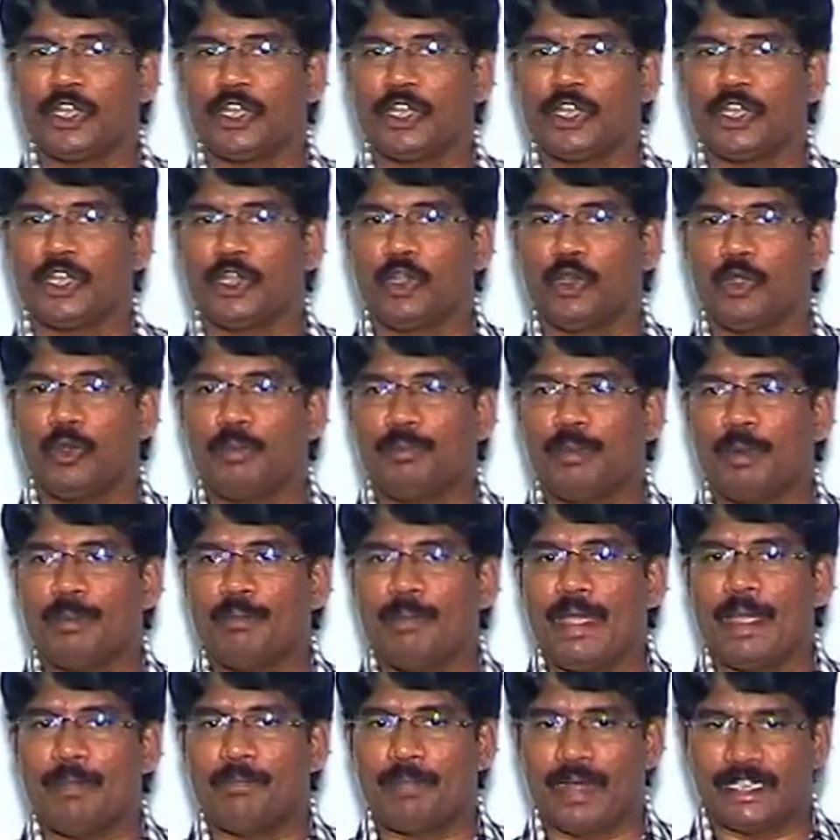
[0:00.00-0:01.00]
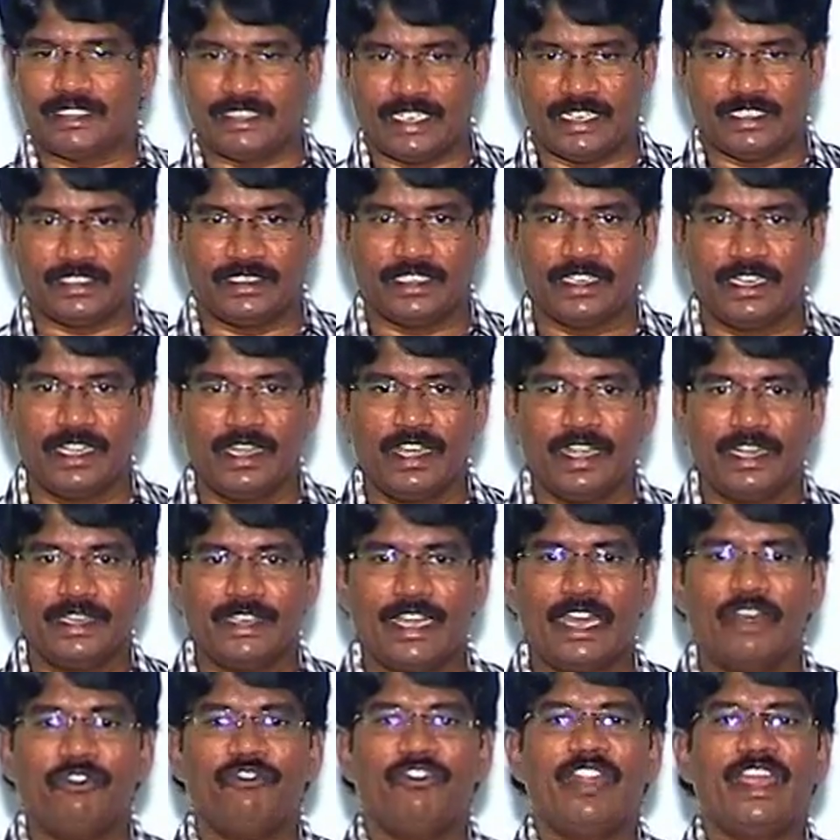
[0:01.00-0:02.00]
functional group may present,
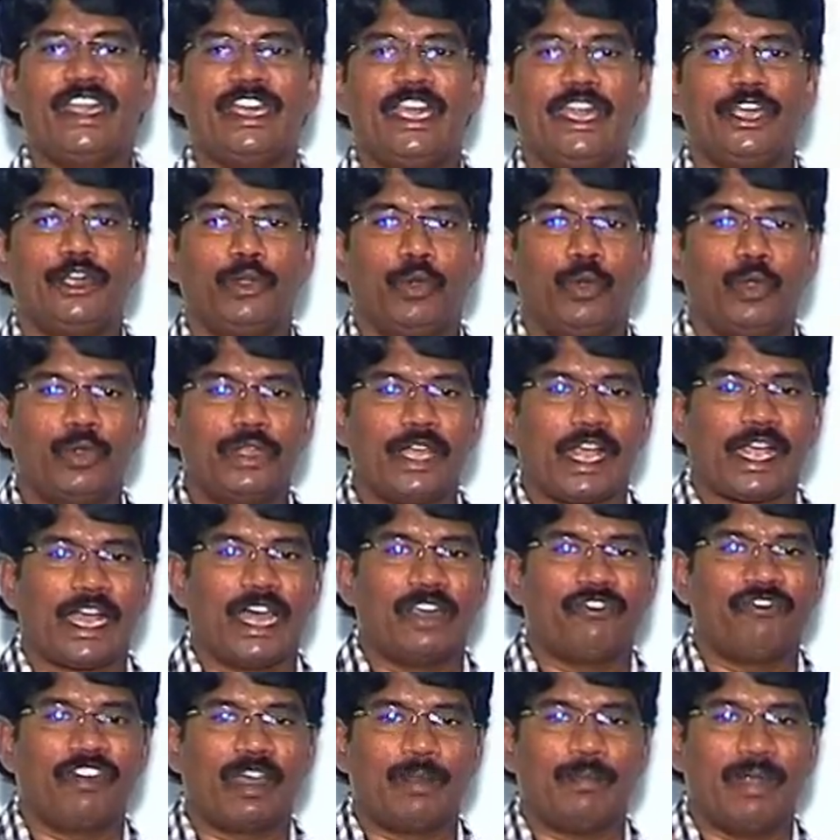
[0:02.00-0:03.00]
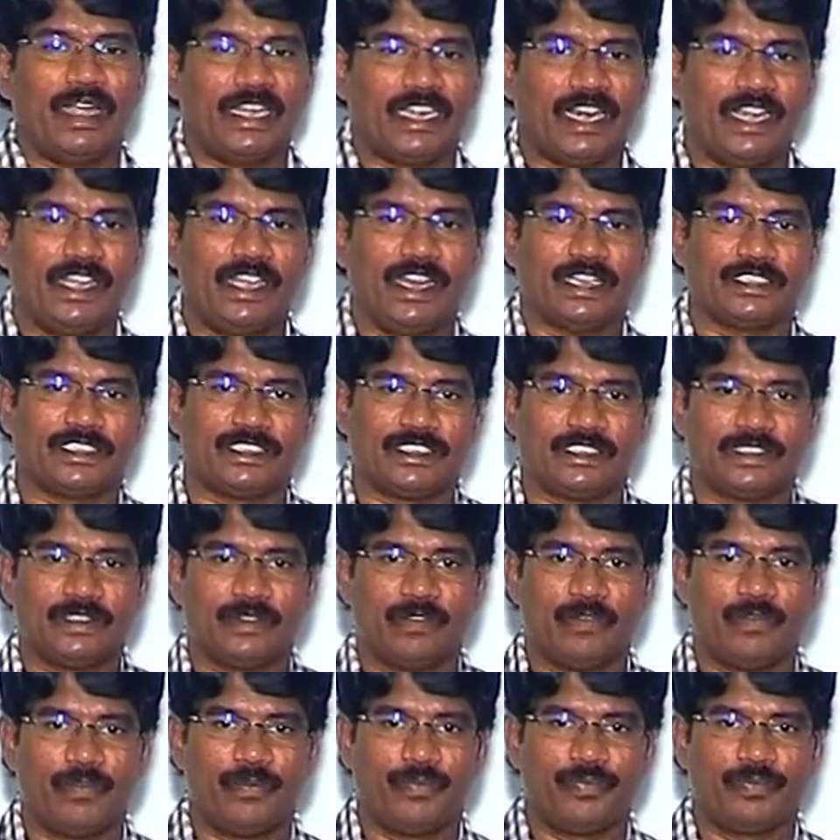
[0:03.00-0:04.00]
then we need to do the confirmatory test.
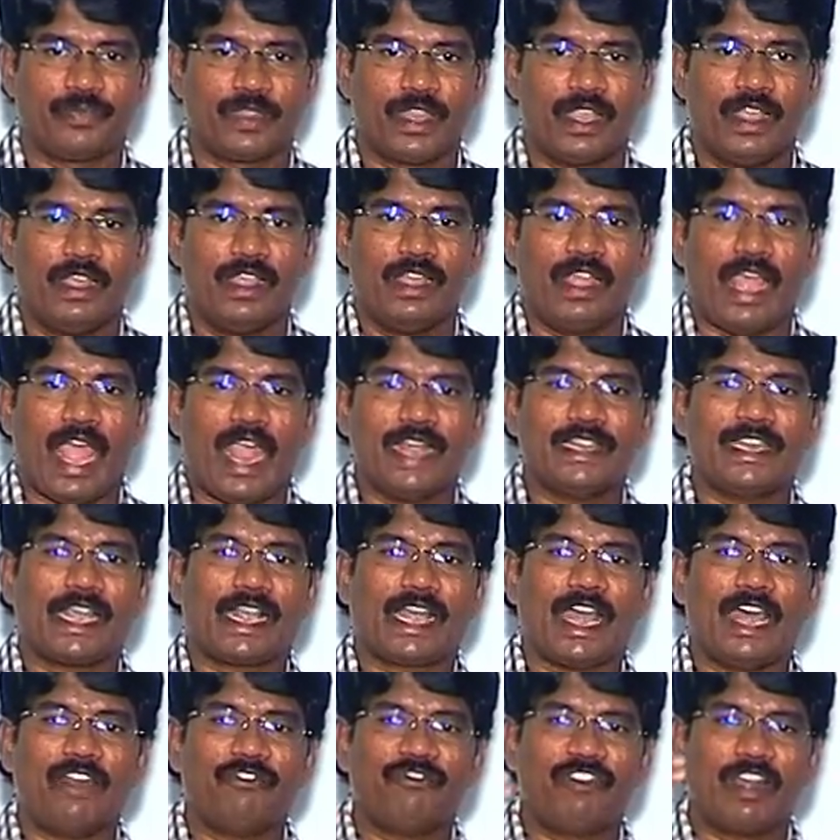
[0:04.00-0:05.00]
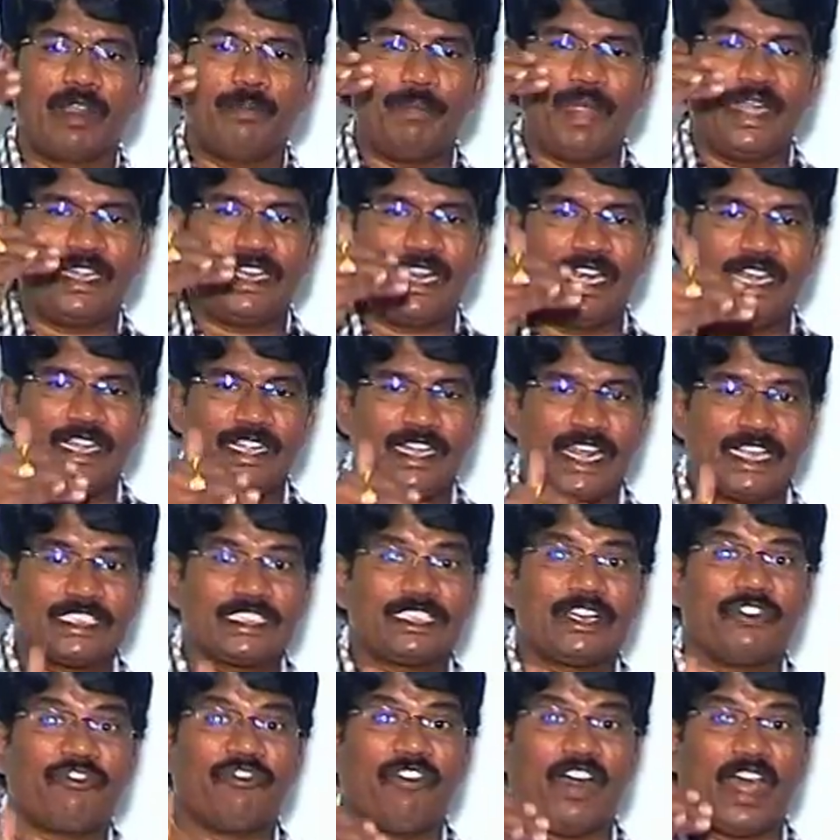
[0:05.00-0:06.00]
And the confirmatory
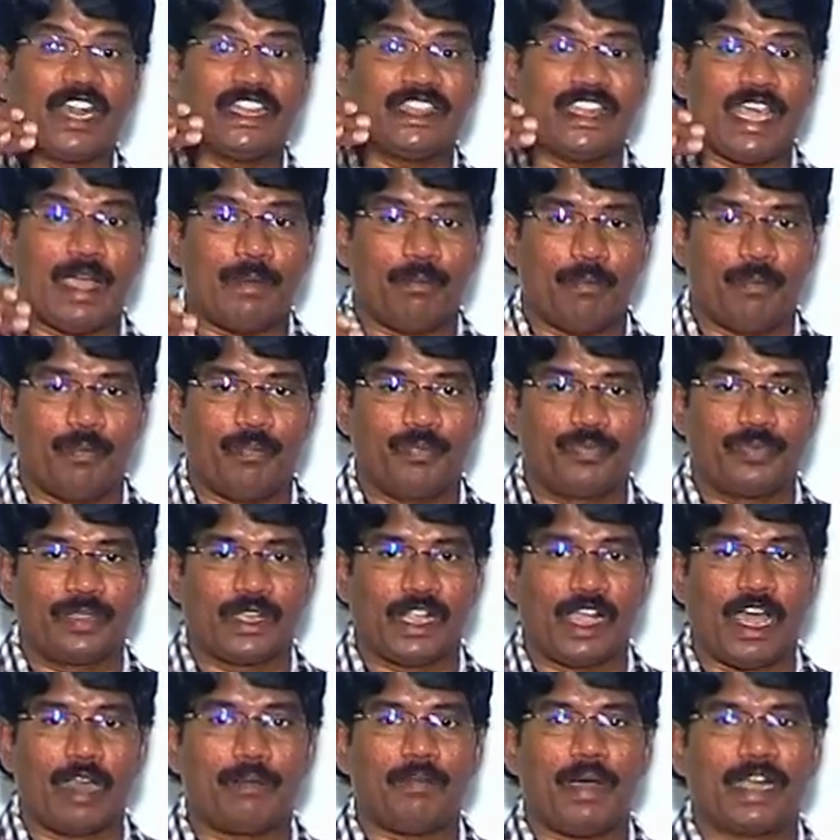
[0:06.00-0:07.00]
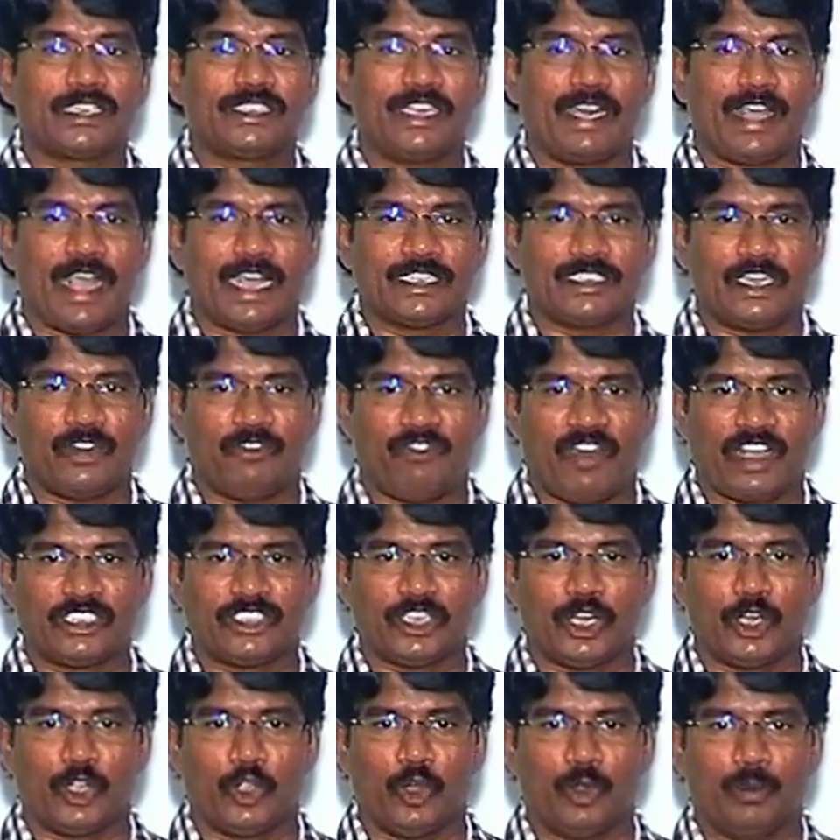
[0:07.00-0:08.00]
test for them, carboxylic acid
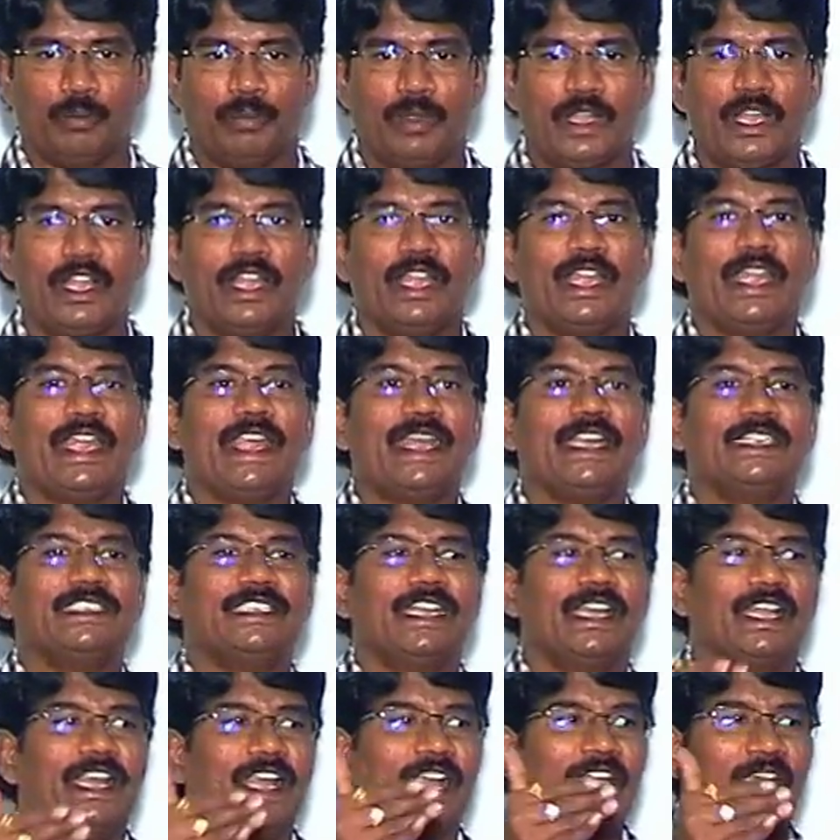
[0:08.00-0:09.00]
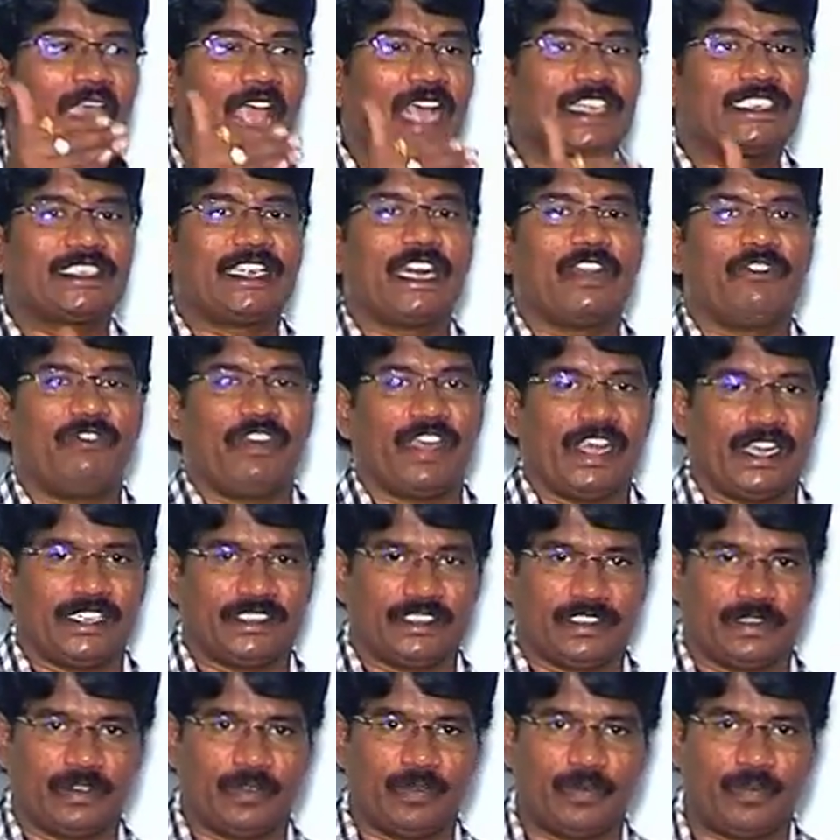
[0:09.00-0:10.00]
functional group, is
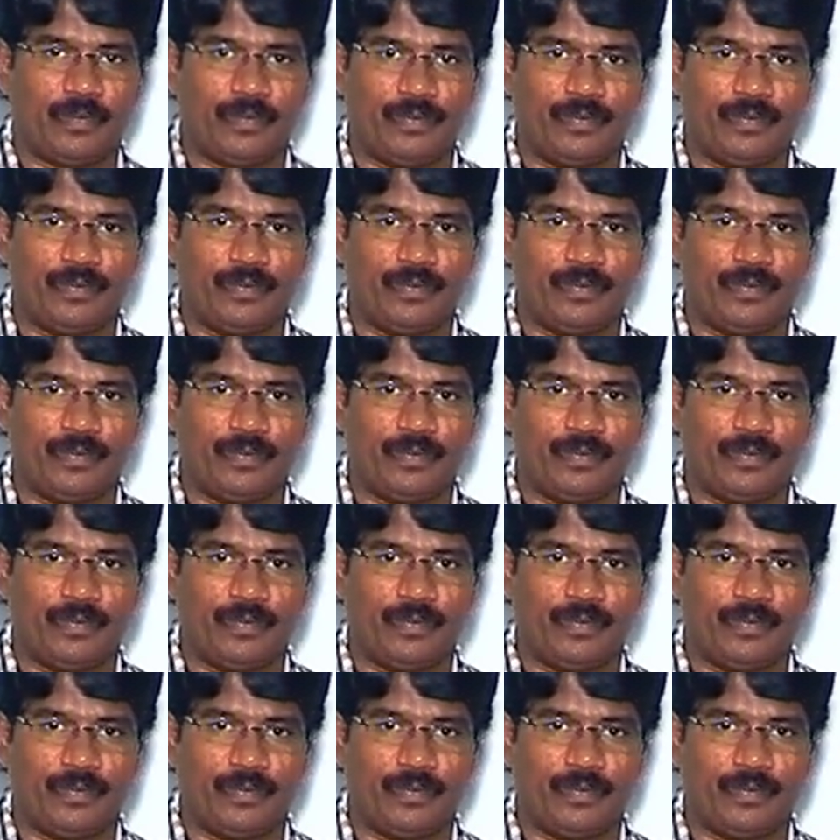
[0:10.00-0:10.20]
esterification.